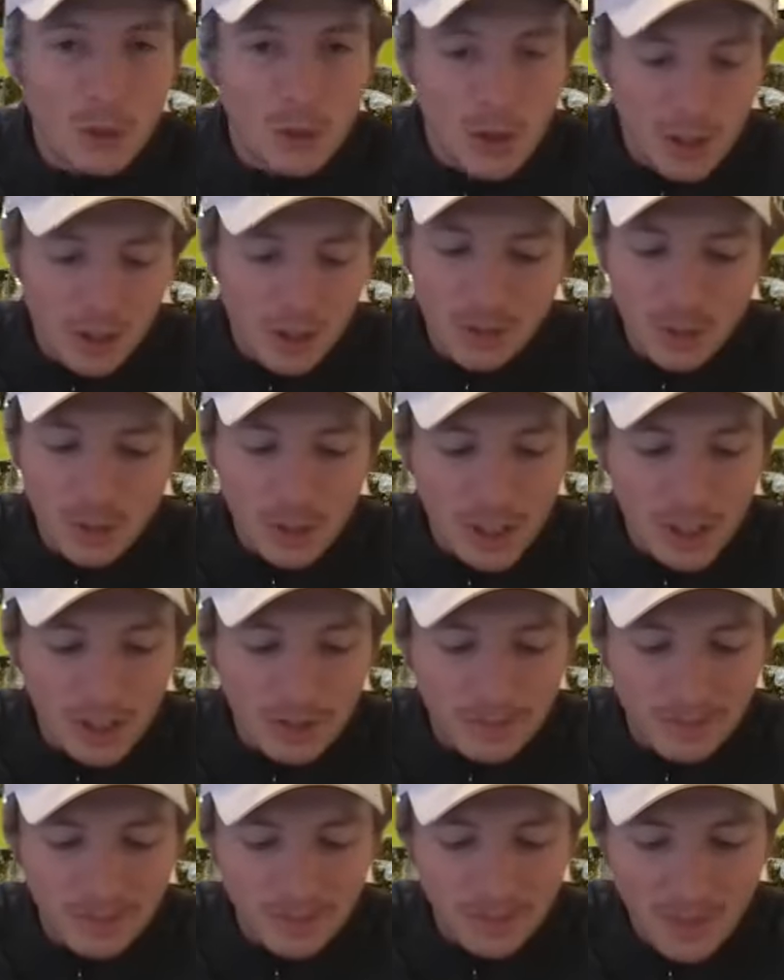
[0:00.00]
question for you
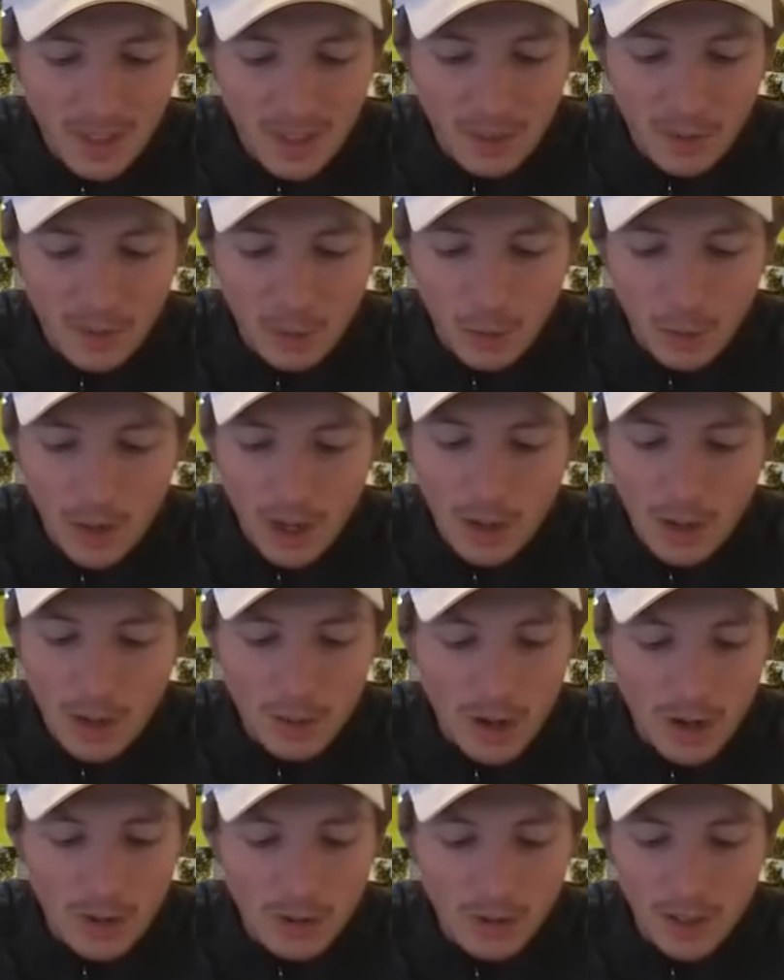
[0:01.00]
before we hop
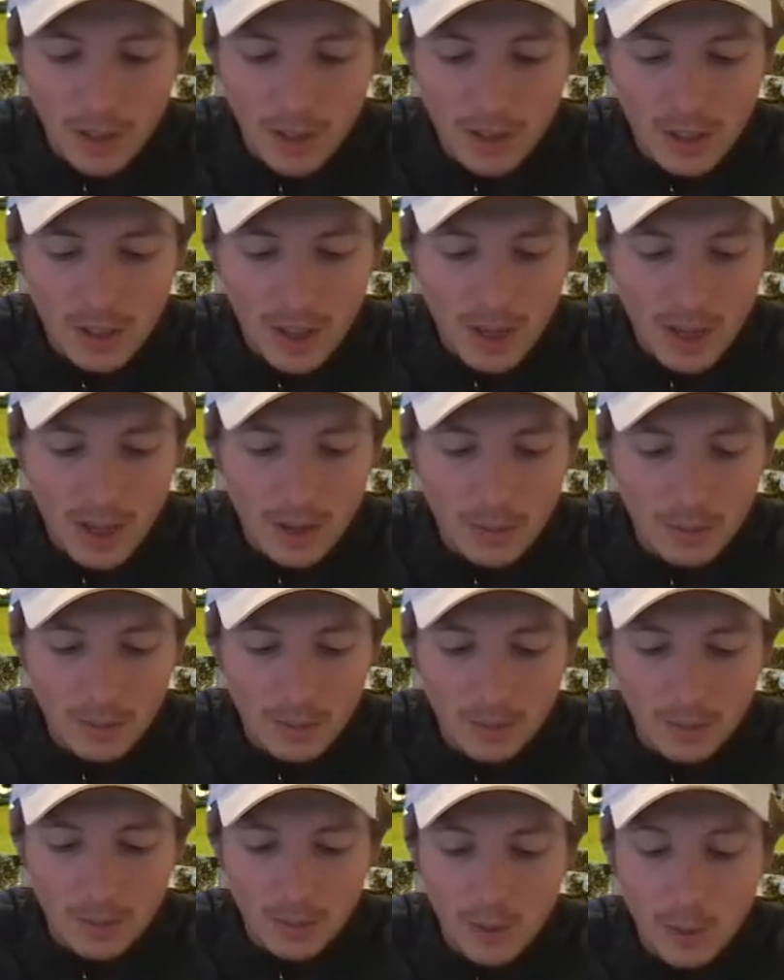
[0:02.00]
off. It's
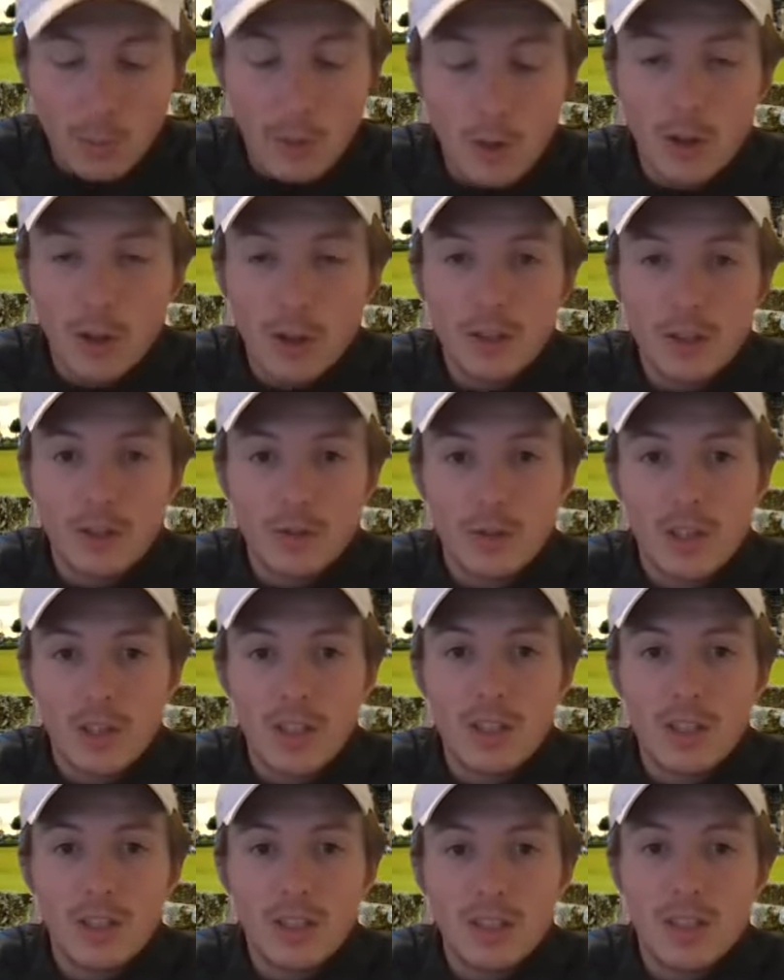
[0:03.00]
the par
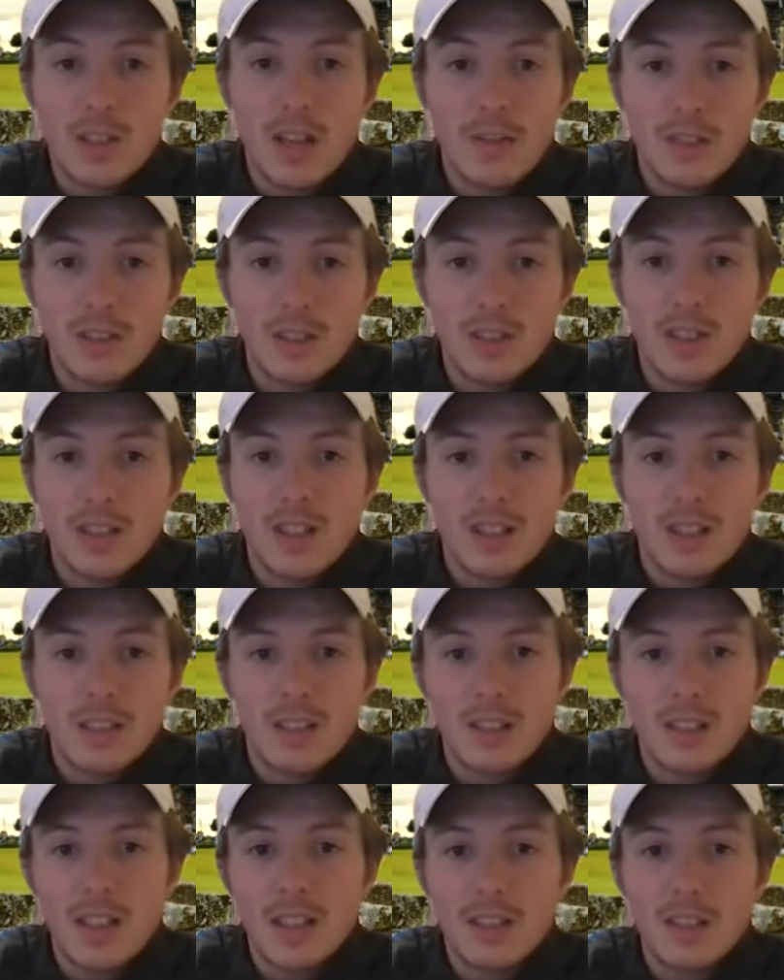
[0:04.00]
3 17th
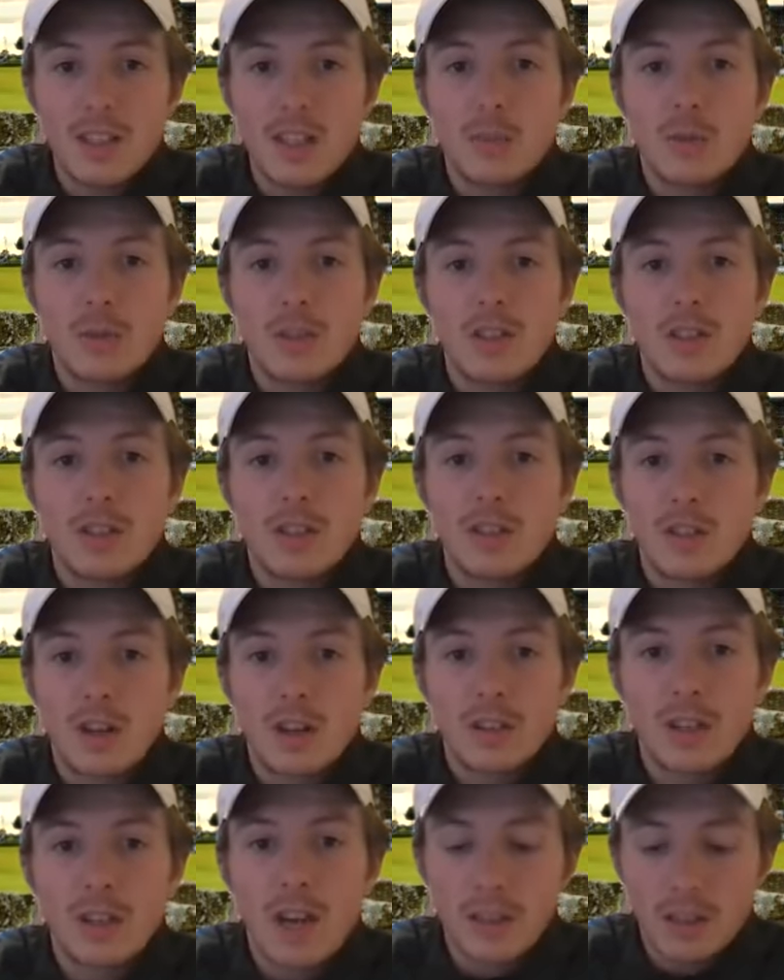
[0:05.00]
at TPC
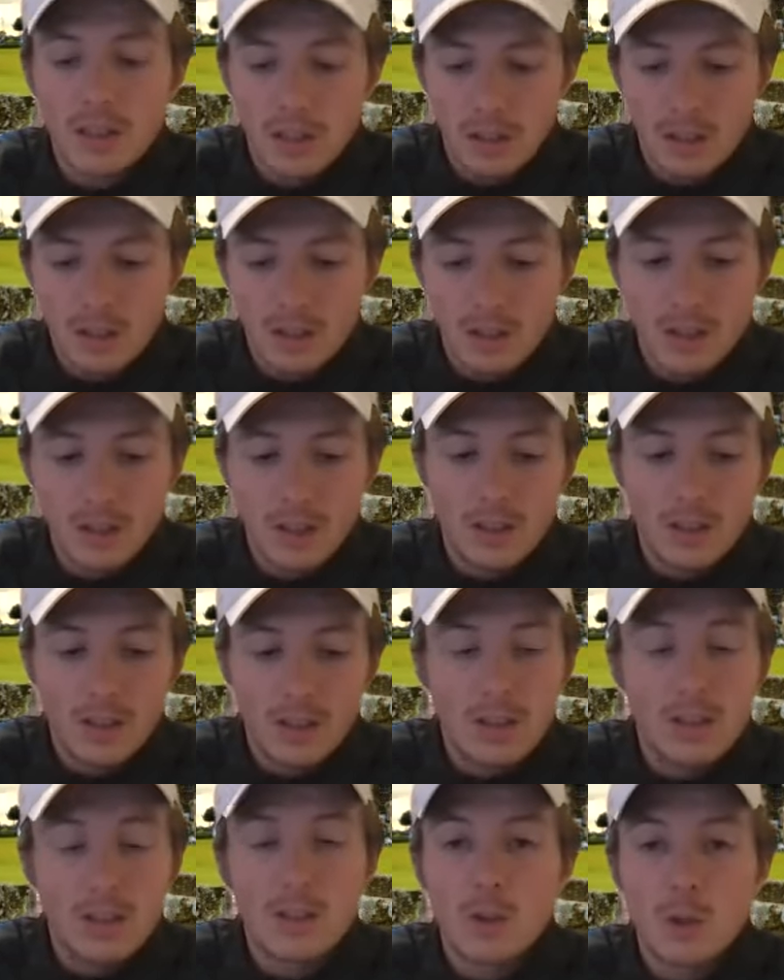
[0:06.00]
Sawgrass.
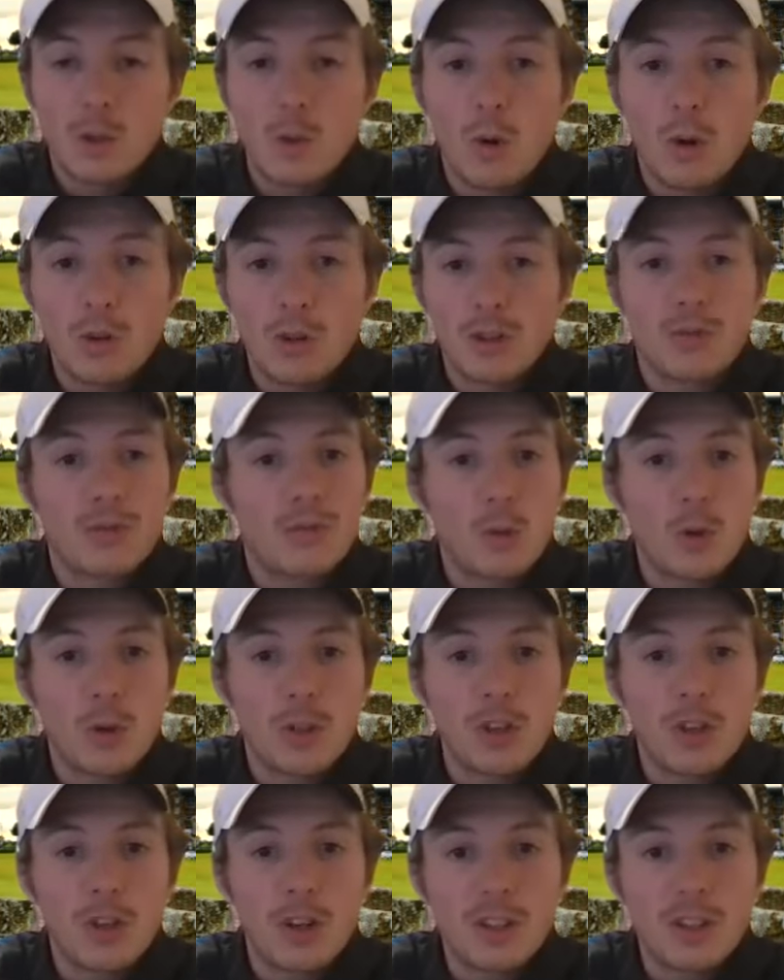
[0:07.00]
It's 204
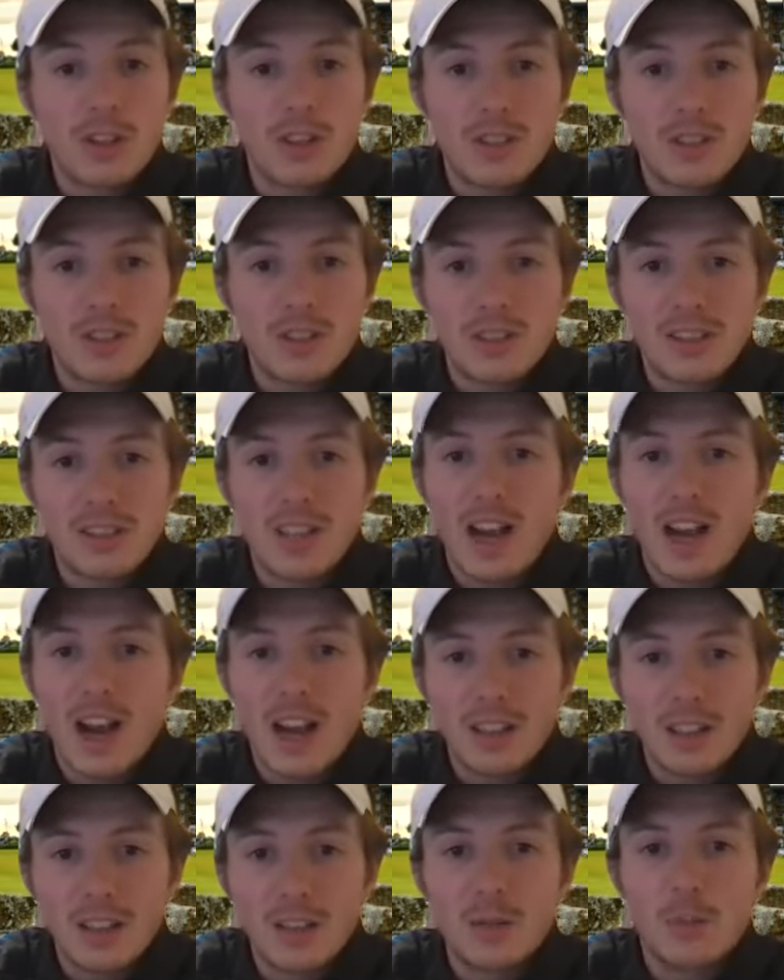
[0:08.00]
yards. The
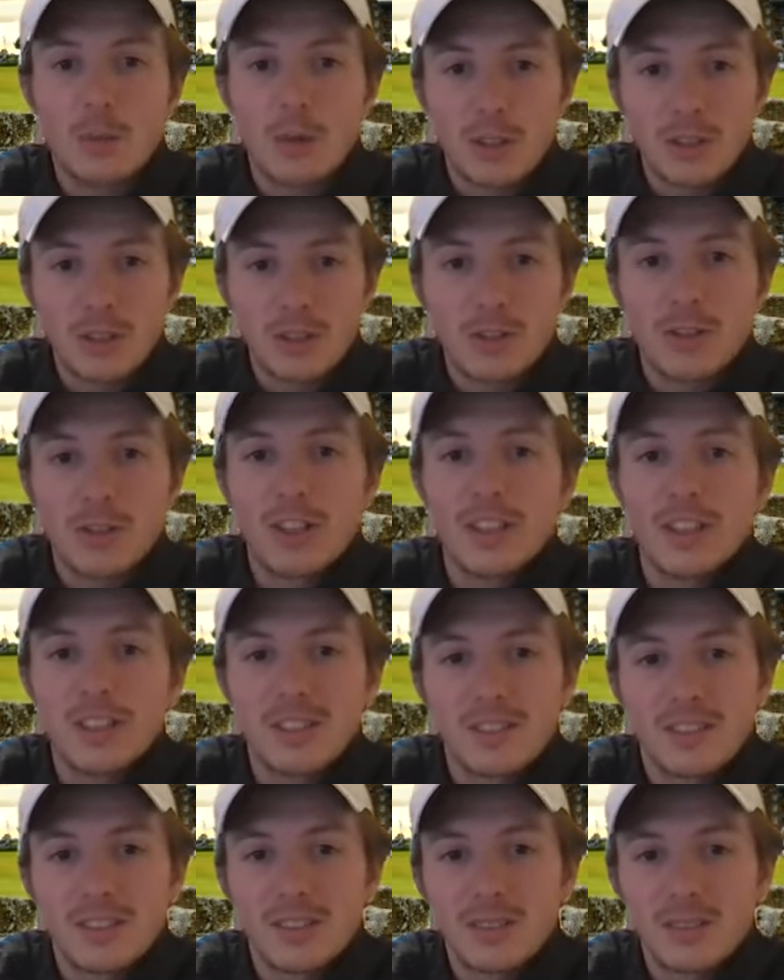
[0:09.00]
Island par 3.
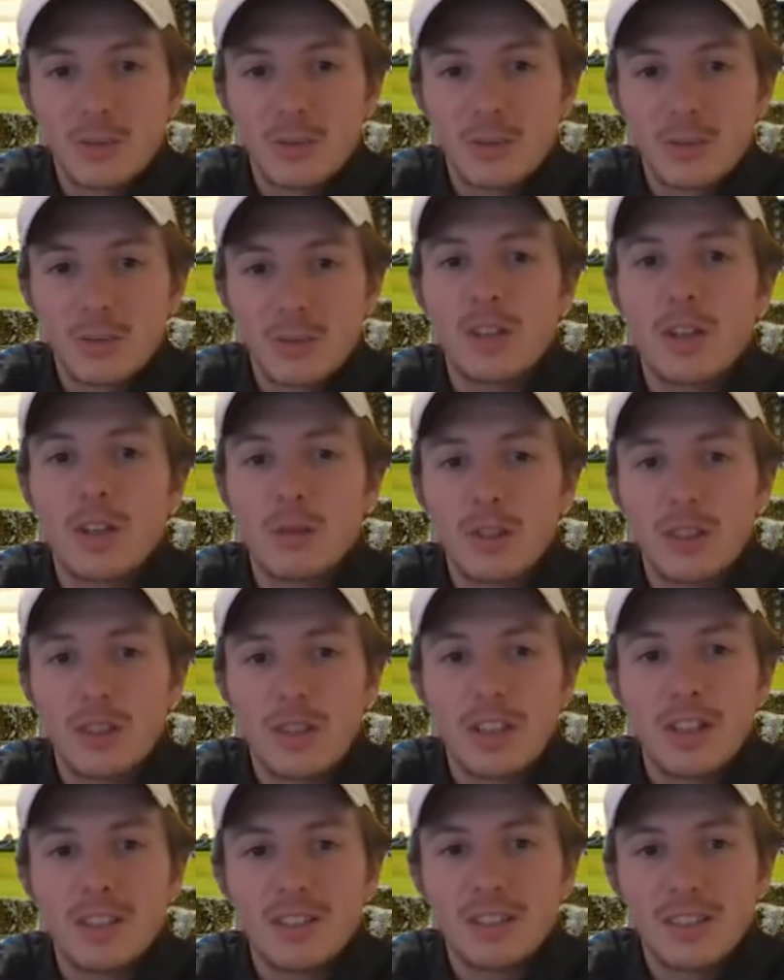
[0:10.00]
What club are you
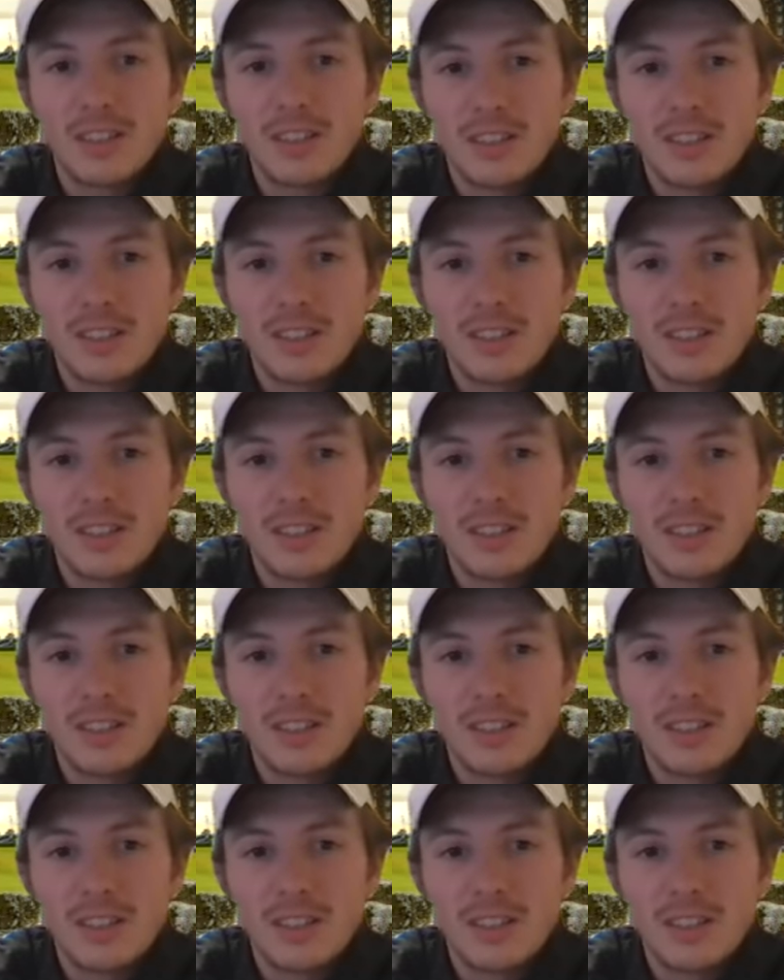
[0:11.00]
hitting?